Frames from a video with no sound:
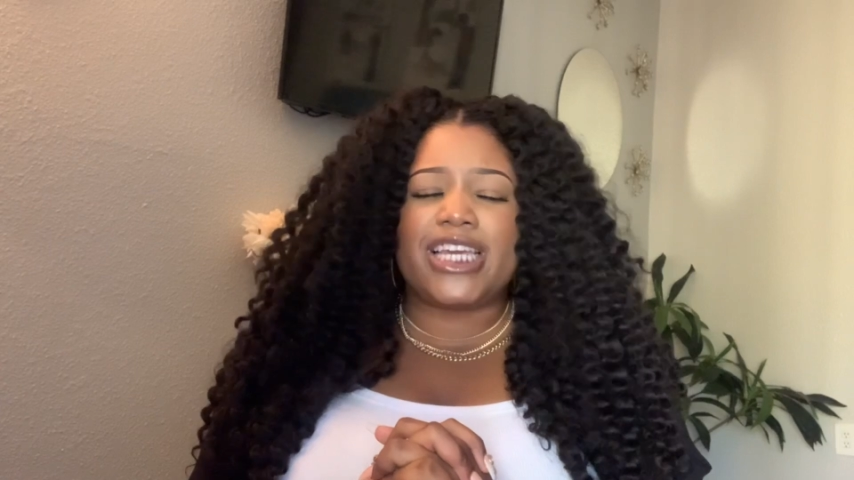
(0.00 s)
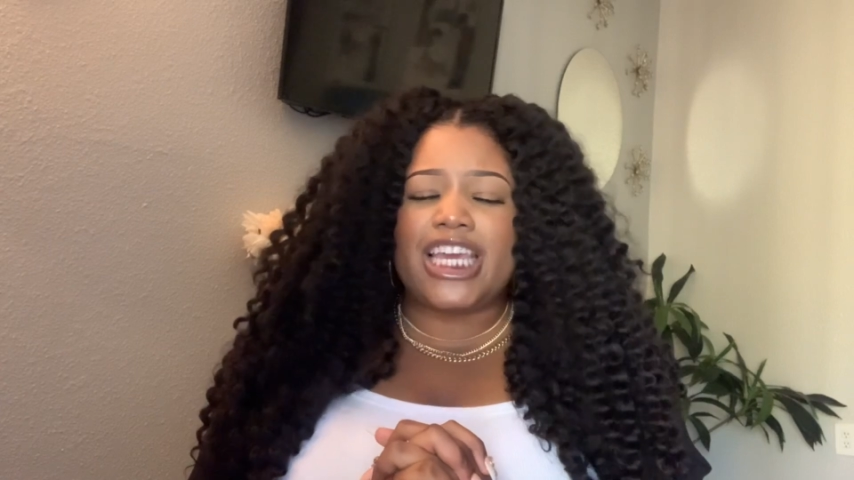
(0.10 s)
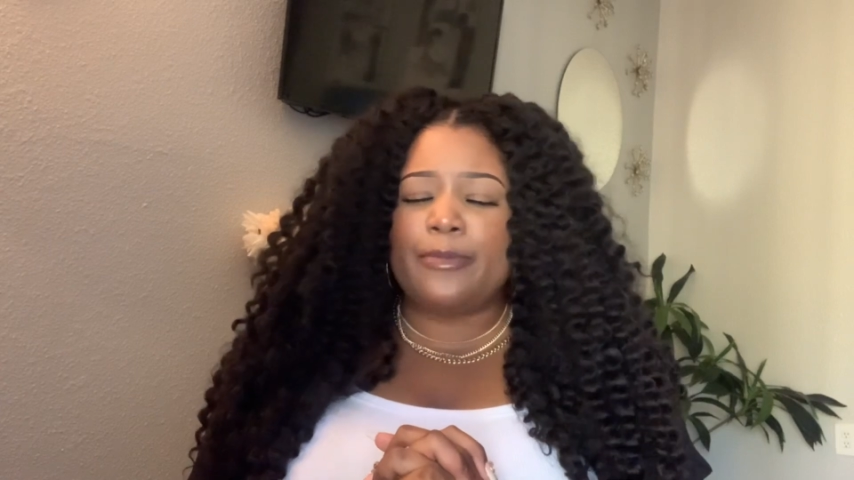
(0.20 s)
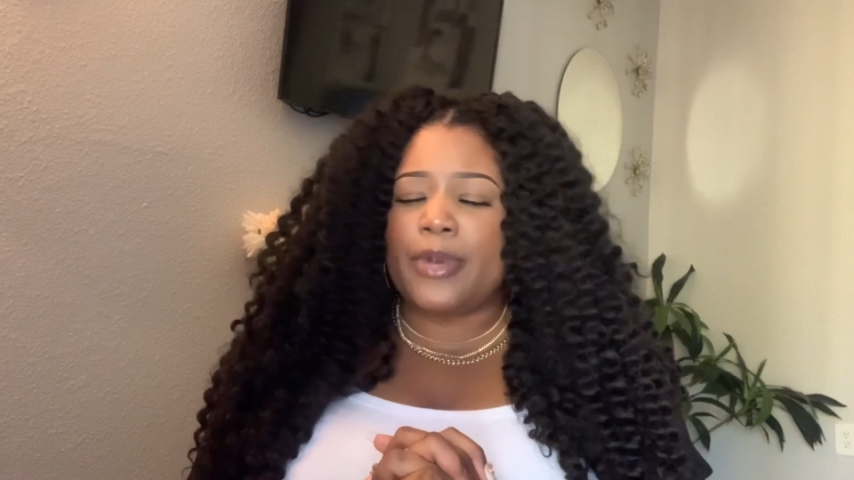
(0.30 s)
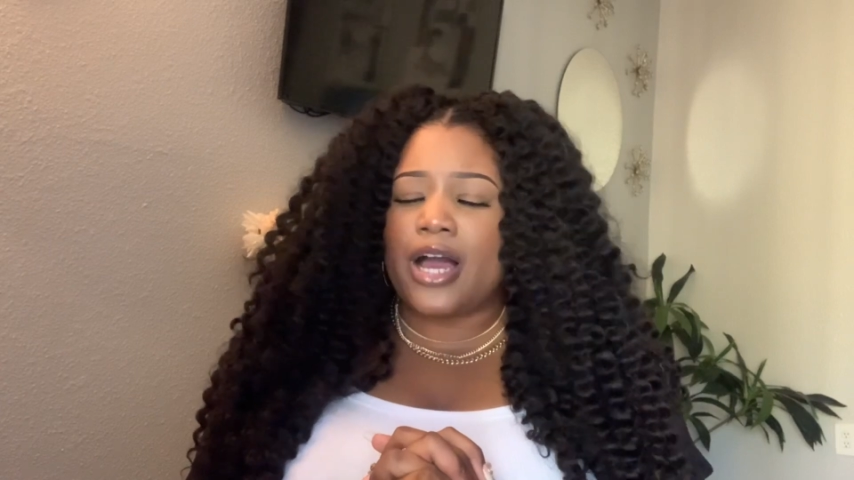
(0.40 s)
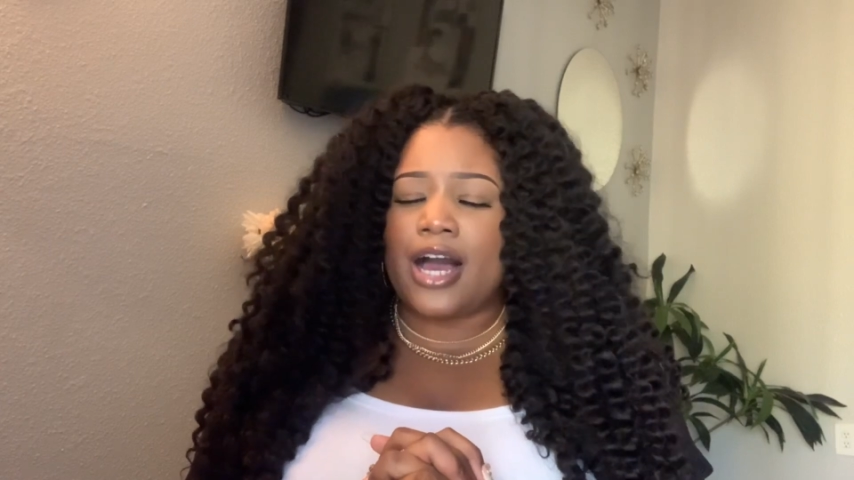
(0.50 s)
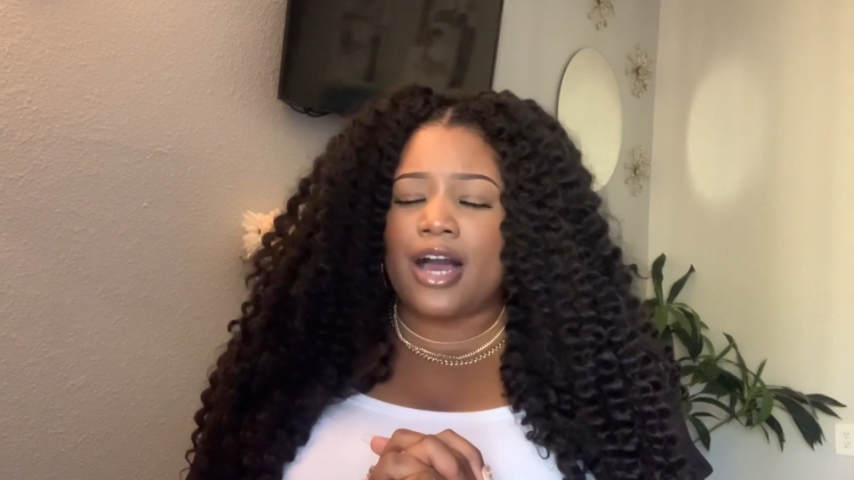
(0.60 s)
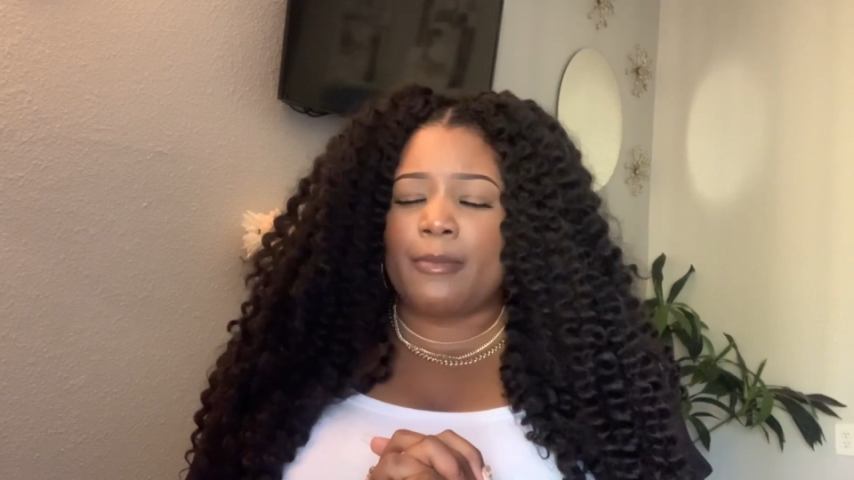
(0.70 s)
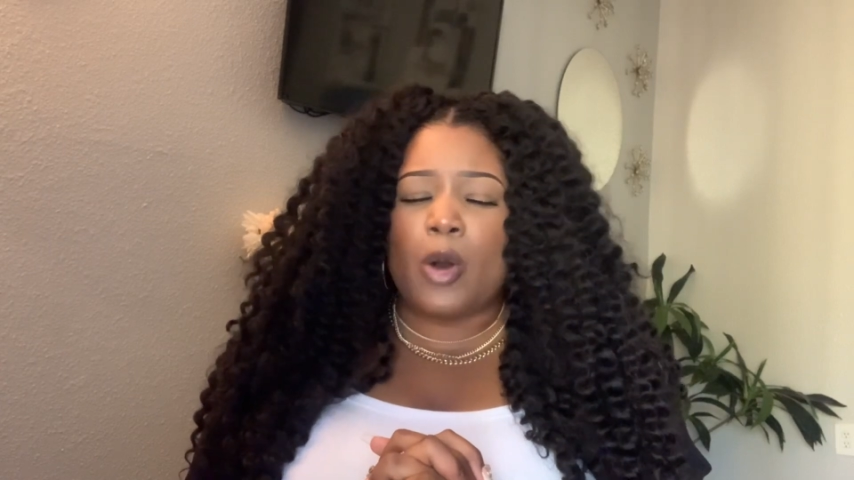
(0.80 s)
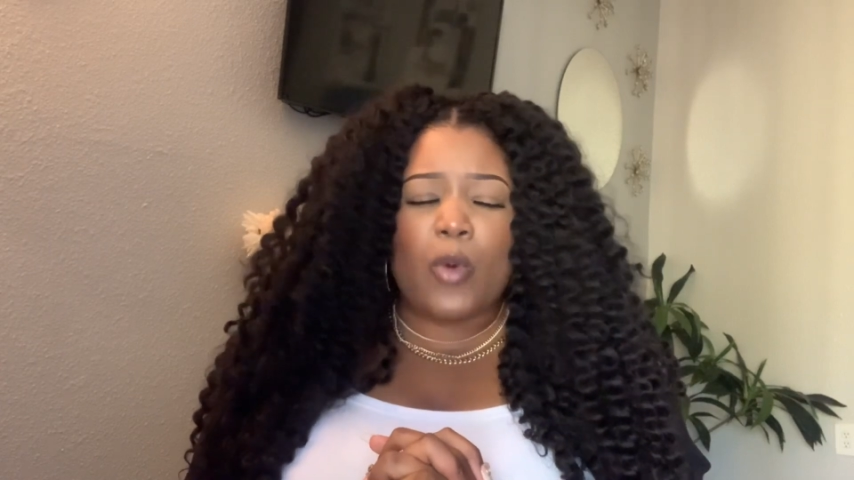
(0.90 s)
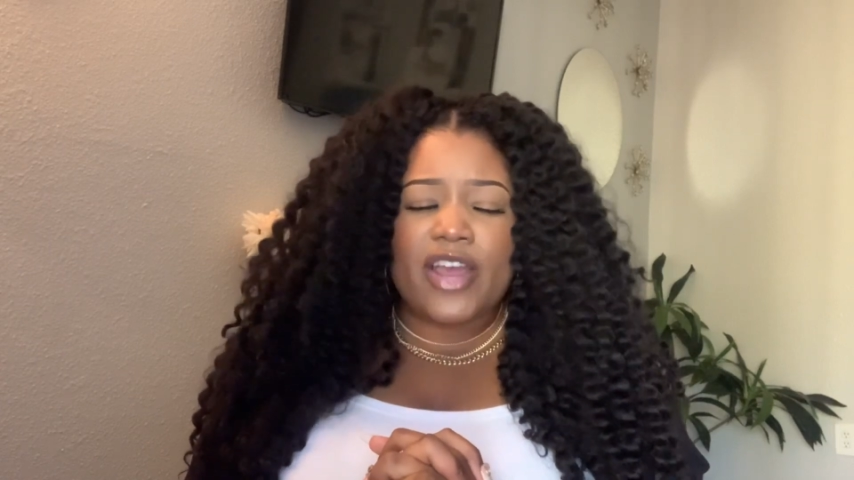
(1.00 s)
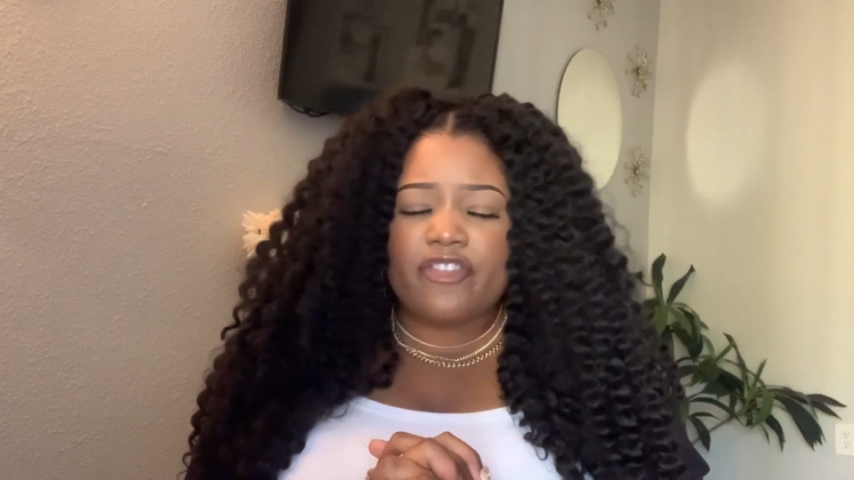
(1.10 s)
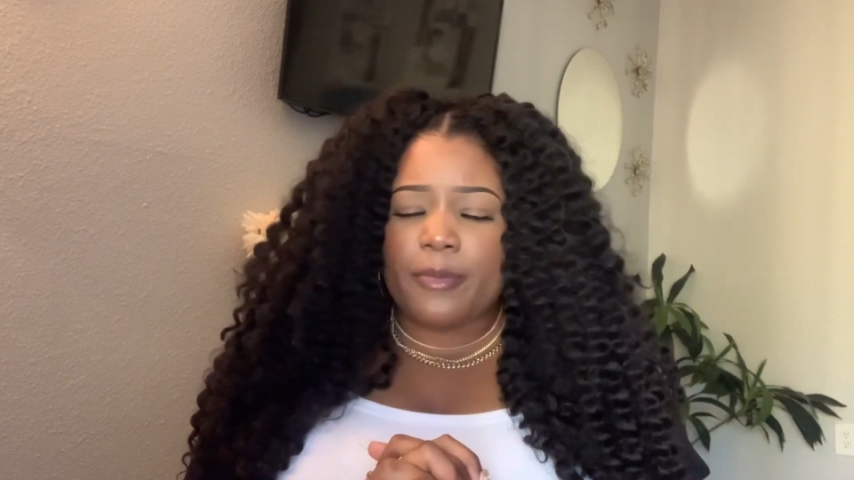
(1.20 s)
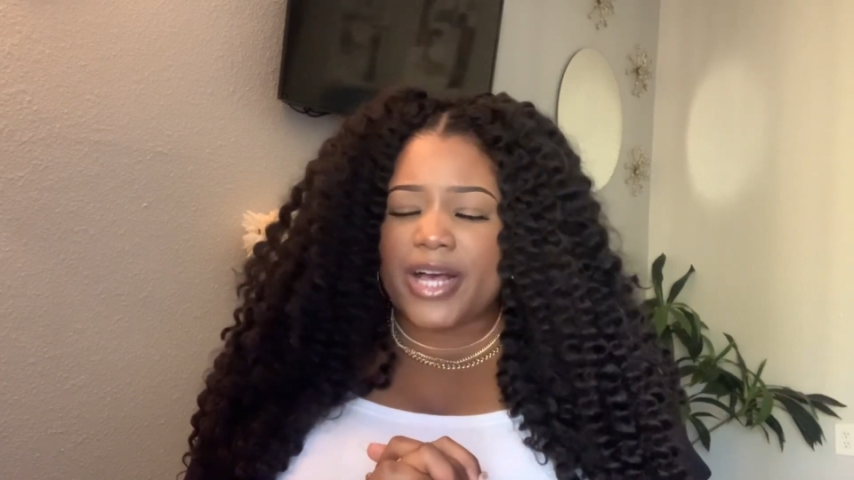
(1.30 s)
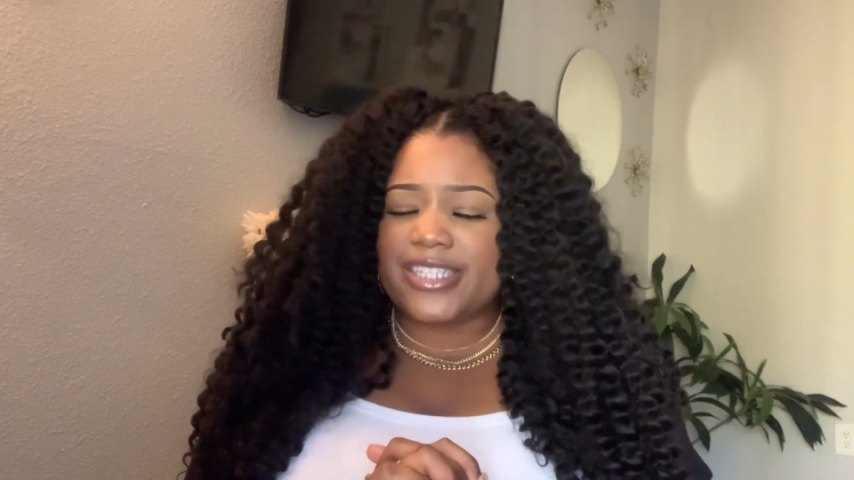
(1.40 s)
keep um, away
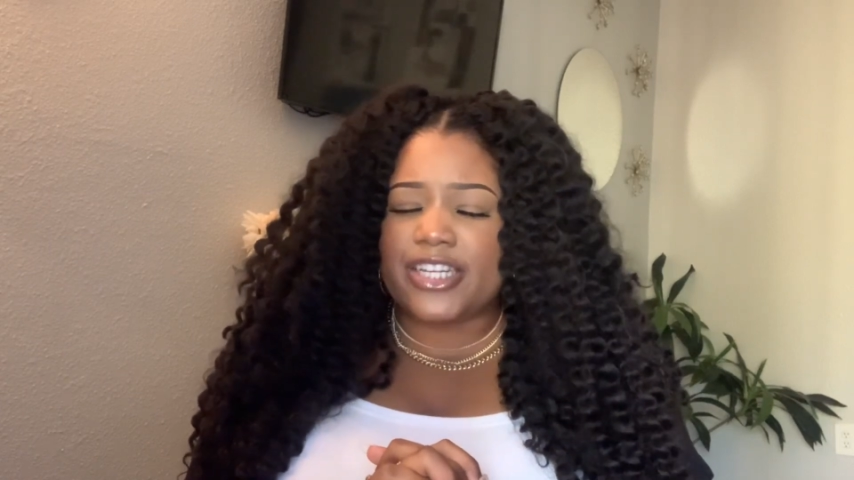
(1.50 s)
from us.